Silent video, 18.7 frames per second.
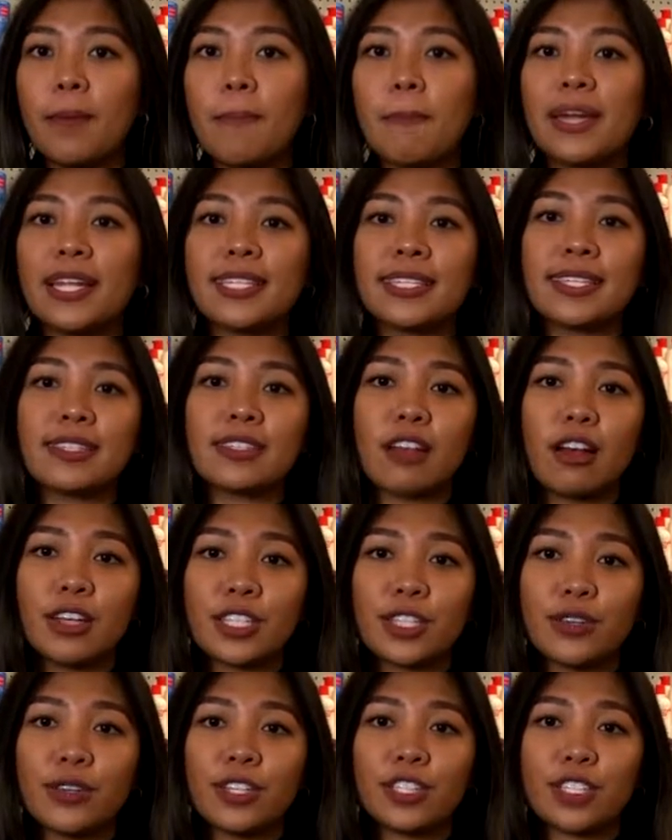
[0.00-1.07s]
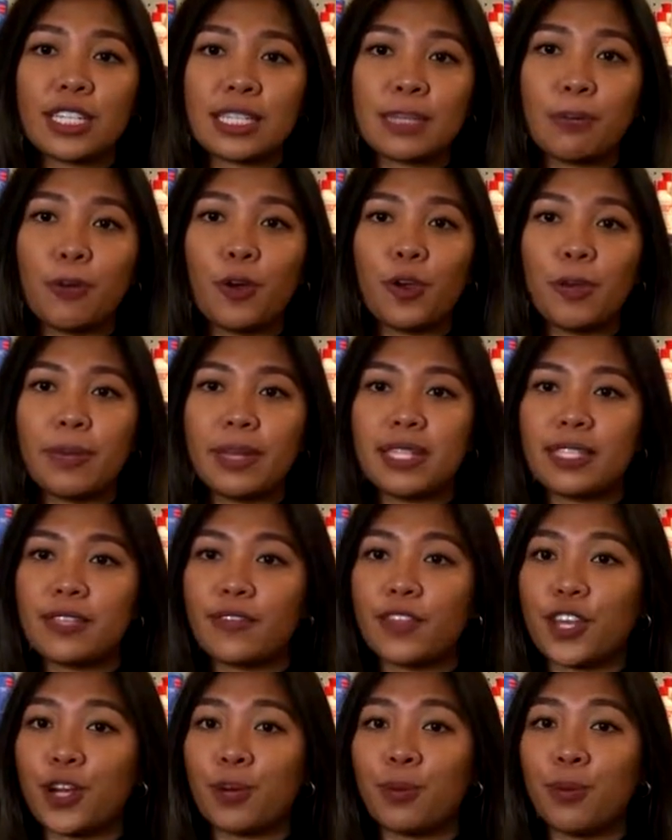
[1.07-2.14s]
MedEssis also adjusts appointments
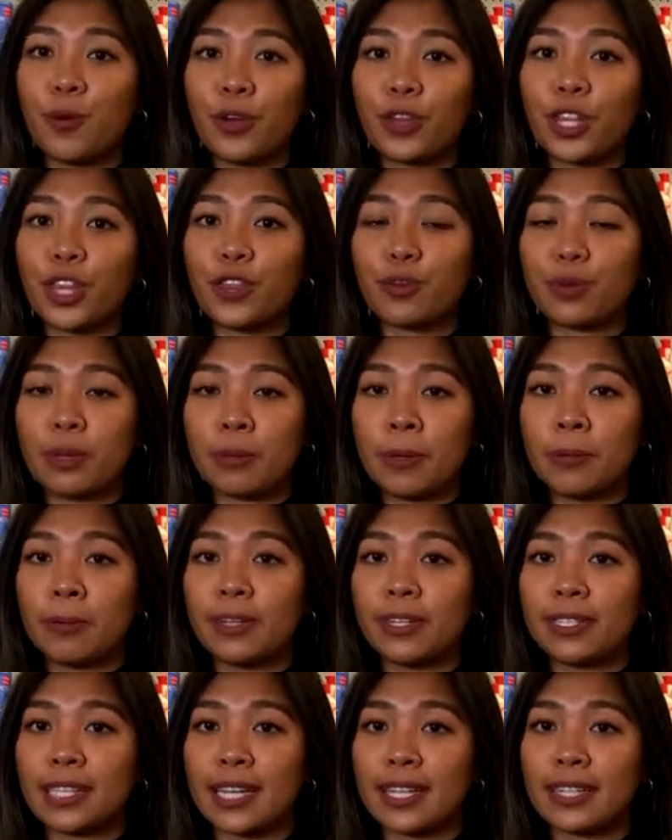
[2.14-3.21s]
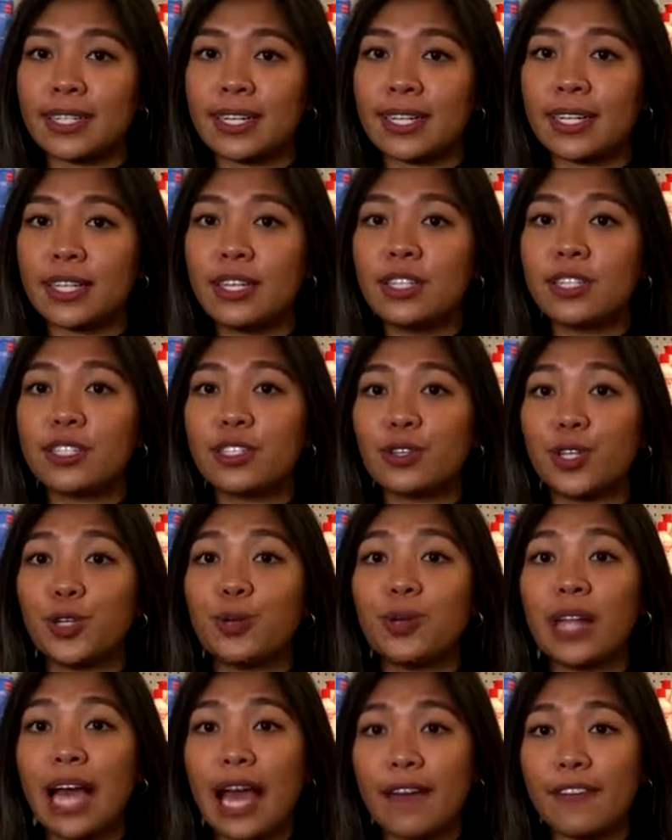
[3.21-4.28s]
if there are more than 3 people attending, so
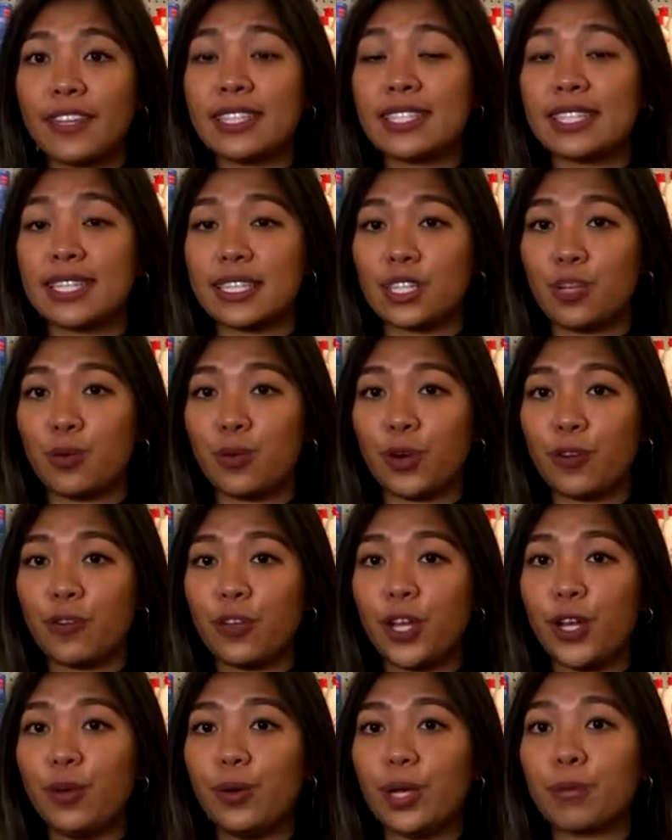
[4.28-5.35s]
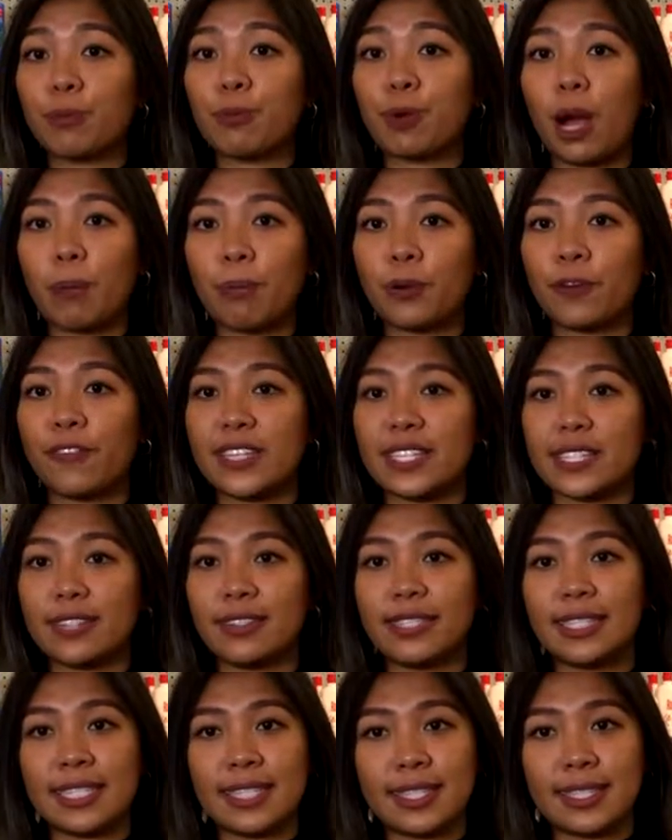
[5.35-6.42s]
you will have a consistent workflow and proper
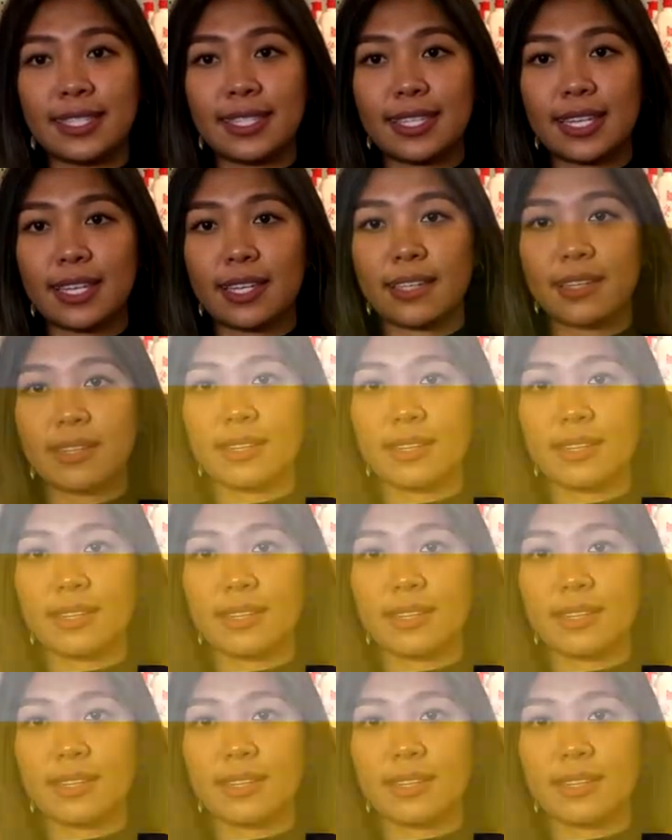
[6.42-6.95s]
physical distancing.